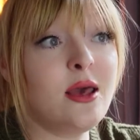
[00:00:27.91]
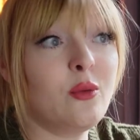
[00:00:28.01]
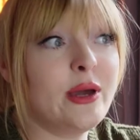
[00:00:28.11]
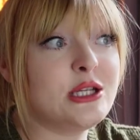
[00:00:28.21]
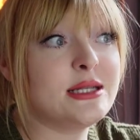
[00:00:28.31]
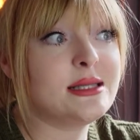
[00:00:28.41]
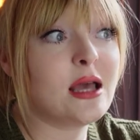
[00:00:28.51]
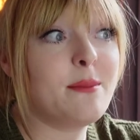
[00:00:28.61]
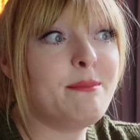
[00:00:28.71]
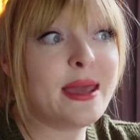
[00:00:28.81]
which is
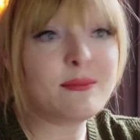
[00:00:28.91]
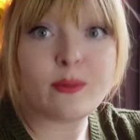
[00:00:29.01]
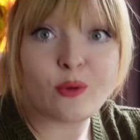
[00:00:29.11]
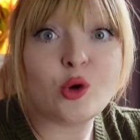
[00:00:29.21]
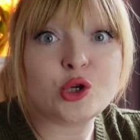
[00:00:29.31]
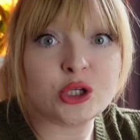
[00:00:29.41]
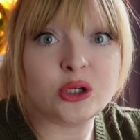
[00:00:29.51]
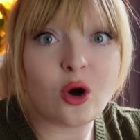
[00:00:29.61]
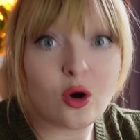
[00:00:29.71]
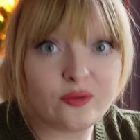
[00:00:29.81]
a big
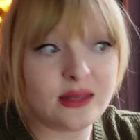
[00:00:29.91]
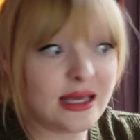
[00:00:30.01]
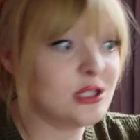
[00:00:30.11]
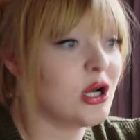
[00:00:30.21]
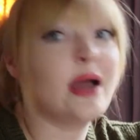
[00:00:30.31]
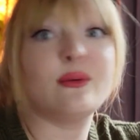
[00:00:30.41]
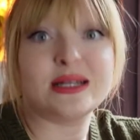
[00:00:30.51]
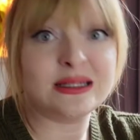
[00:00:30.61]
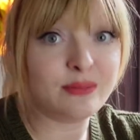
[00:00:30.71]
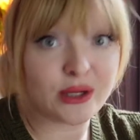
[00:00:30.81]
proportion of the entire
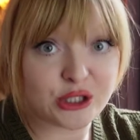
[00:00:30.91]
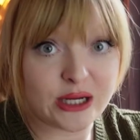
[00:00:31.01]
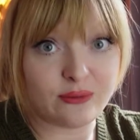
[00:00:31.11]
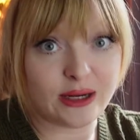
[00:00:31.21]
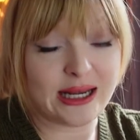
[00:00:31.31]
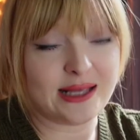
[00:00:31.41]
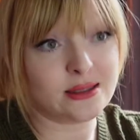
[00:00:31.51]
wedding budget really.